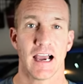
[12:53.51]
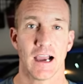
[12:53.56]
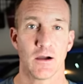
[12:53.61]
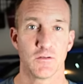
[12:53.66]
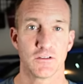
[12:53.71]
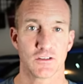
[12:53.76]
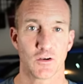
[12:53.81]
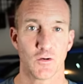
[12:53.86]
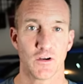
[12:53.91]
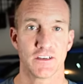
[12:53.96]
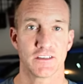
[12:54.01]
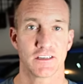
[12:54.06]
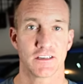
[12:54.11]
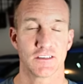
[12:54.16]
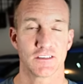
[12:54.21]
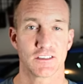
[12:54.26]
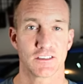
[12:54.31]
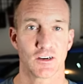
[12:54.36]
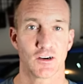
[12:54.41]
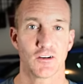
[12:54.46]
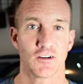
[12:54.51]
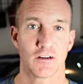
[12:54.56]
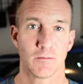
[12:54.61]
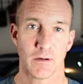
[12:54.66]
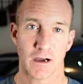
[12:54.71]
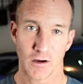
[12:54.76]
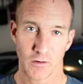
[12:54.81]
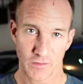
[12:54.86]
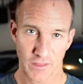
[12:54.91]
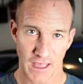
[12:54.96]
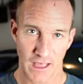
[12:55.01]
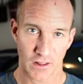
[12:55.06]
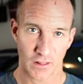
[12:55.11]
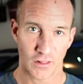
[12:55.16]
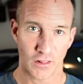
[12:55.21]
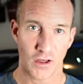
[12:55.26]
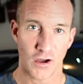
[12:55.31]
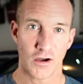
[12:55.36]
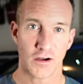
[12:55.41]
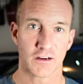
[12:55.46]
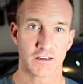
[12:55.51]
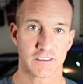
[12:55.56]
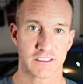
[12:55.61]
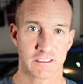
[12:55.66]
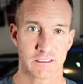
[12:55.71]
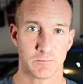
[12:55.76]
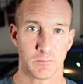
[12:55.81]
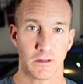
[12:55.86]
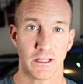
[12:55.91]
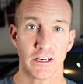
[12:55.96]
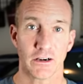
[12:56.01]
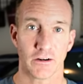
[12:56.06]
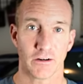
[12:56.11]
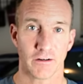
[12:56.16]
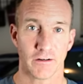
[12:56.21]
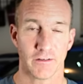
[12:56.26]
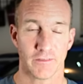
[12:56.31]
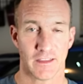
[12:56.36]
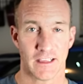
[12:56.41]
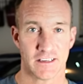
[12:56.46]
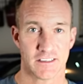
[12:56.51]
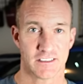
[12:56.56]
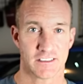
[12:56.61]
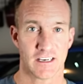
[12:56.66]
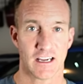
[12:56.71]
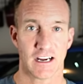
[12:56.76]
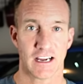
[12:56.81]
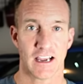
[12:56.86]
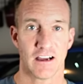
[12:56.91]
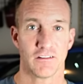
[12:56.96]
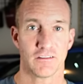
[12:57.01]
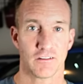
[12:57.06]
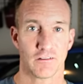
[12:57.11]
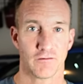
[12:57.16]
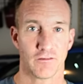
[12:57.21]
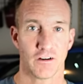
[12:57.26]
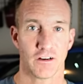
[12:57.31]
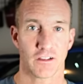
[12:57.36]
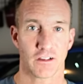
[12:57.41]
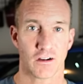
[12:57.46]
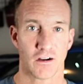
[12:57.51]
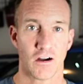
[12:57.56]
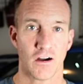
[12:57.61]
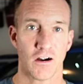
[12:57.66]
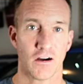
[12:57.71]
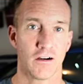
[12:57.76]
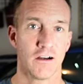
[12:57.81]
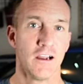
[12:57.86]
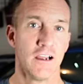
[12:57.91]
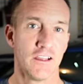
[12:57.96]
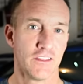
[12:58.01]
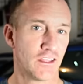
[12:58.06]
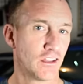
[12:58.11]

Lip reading: I was always concerned about that long splitter that stuck out the front of the car.